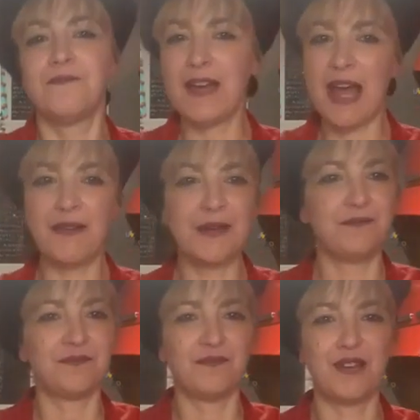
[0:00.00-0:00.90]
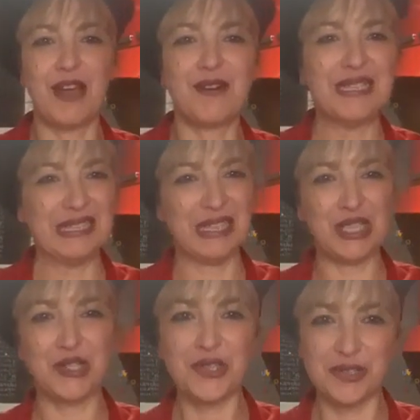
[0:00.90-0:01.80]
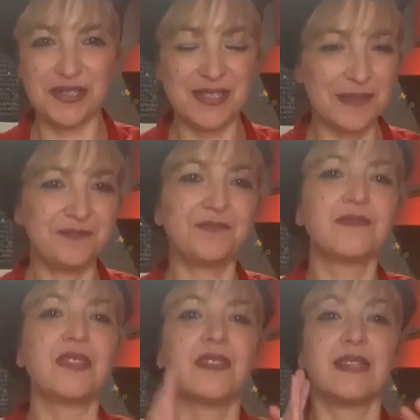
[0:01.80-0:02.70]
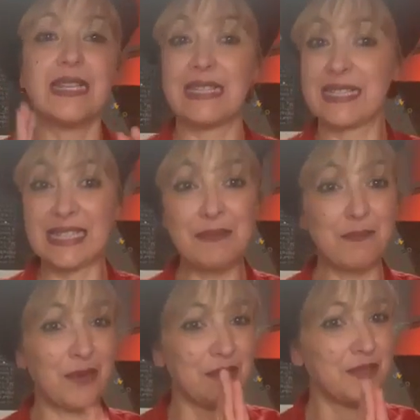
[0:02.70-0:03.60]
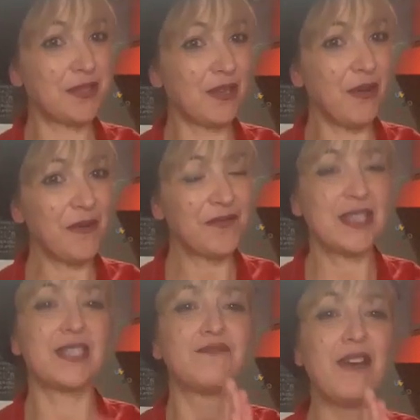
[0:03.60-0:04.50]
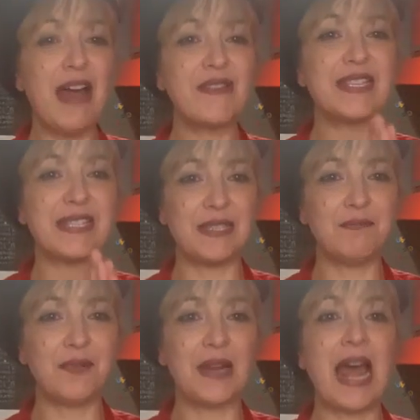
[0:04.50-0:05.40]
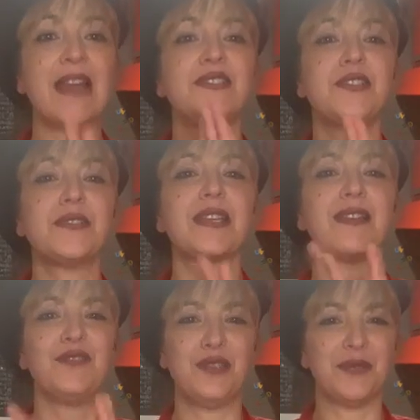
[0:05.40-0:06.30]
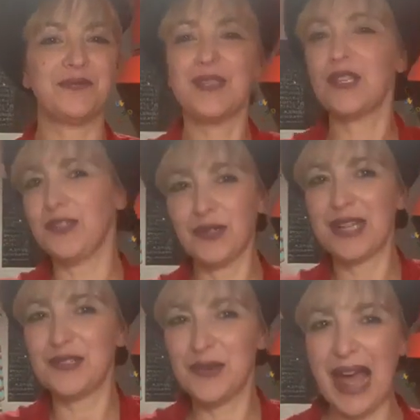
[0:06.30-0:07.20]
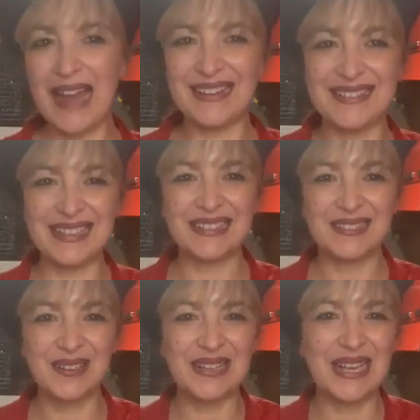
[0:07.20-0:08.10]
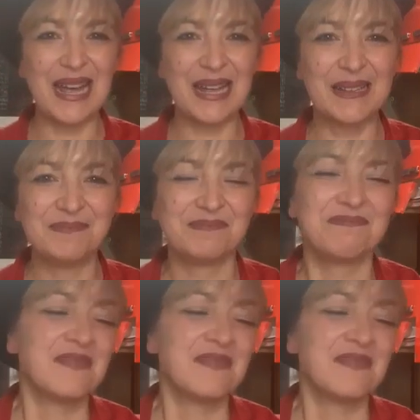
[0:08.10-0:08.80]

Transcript: Very, very delicious. It's simple, you saw? It's very simple, and you can do anything, okay?